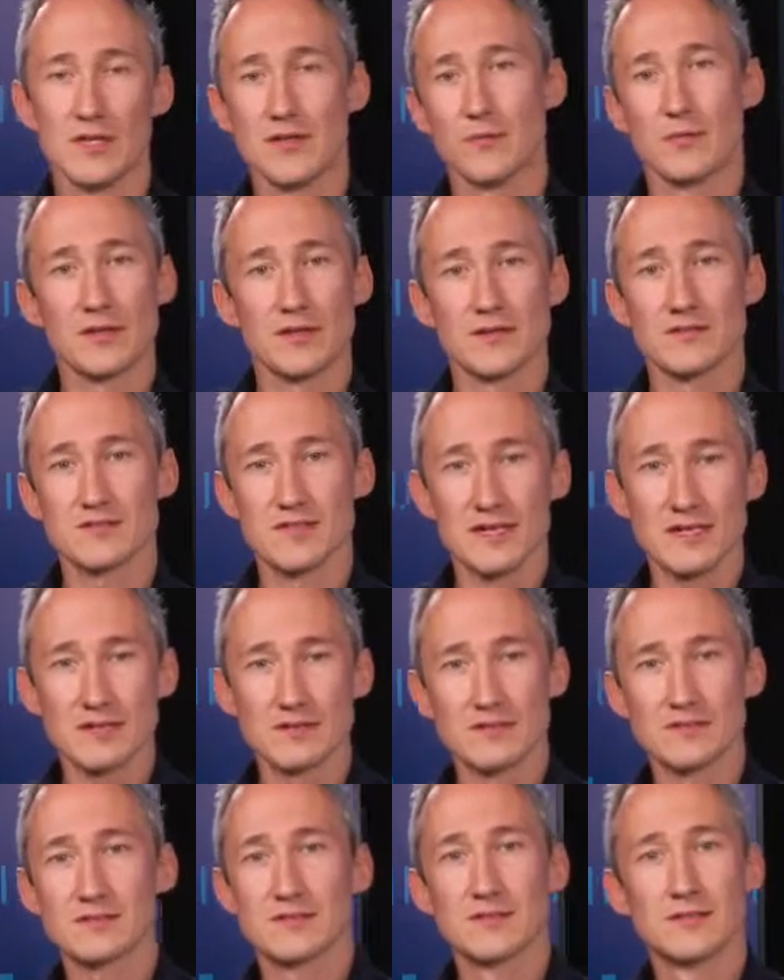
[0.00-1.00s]
With
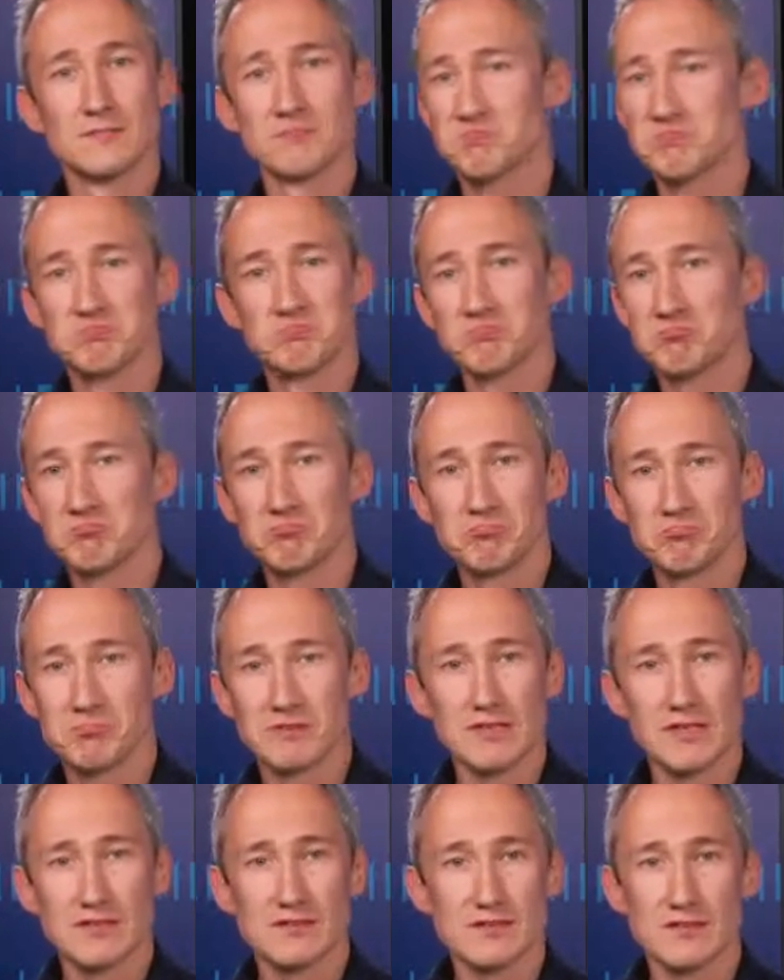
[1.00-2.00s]
containers,
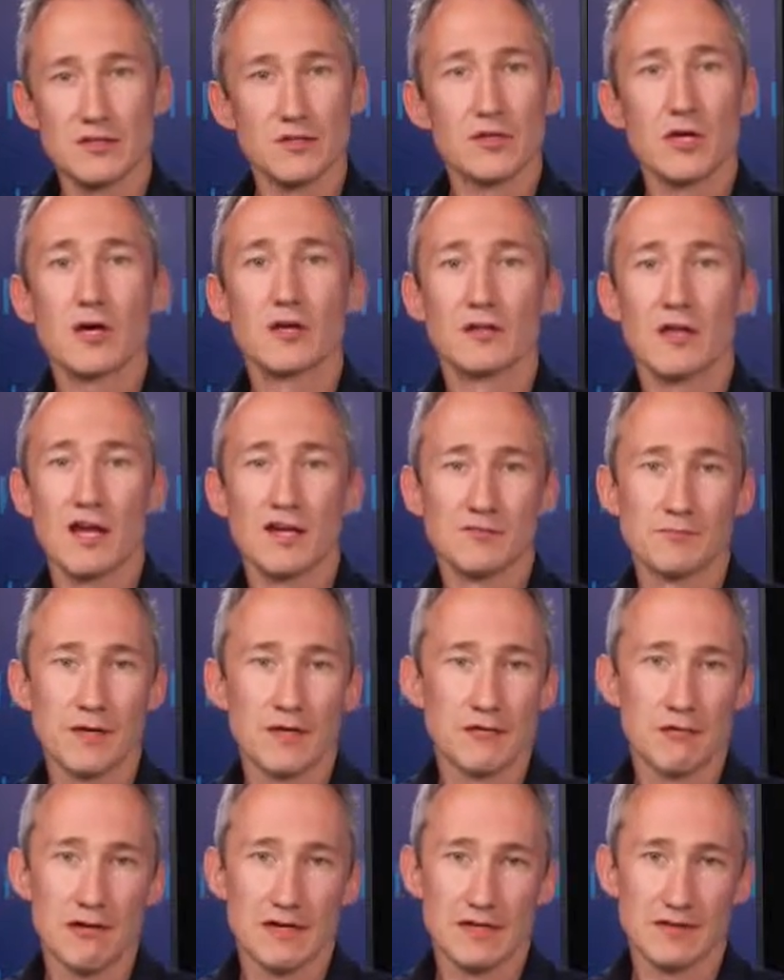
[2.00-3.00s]
you can't live
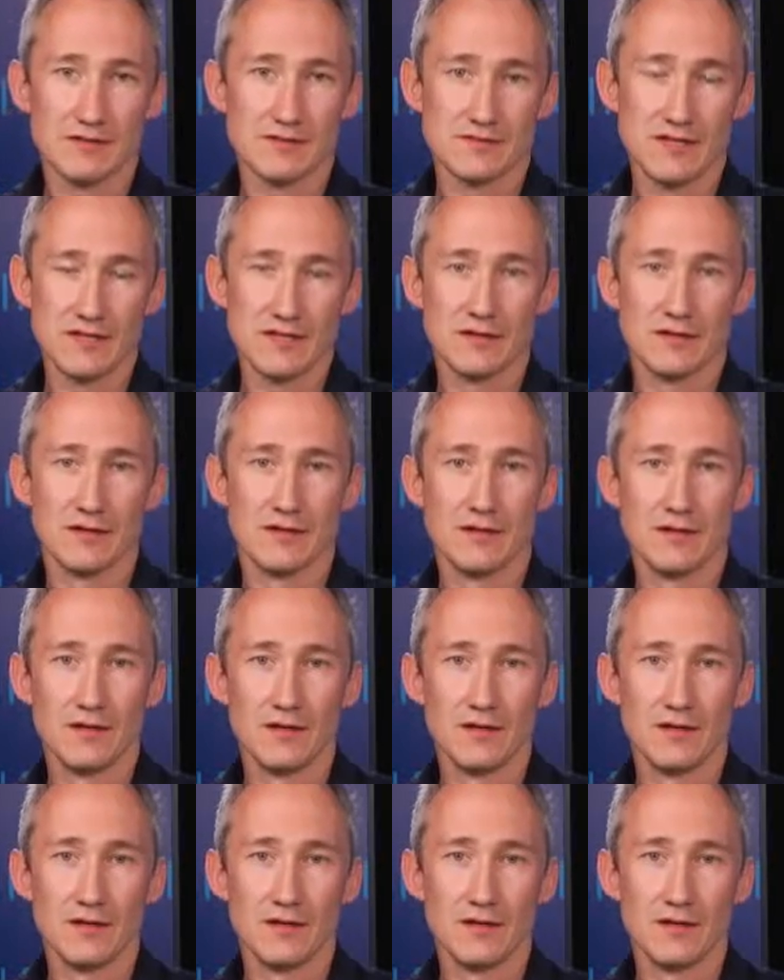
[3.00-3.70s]
migrate a container.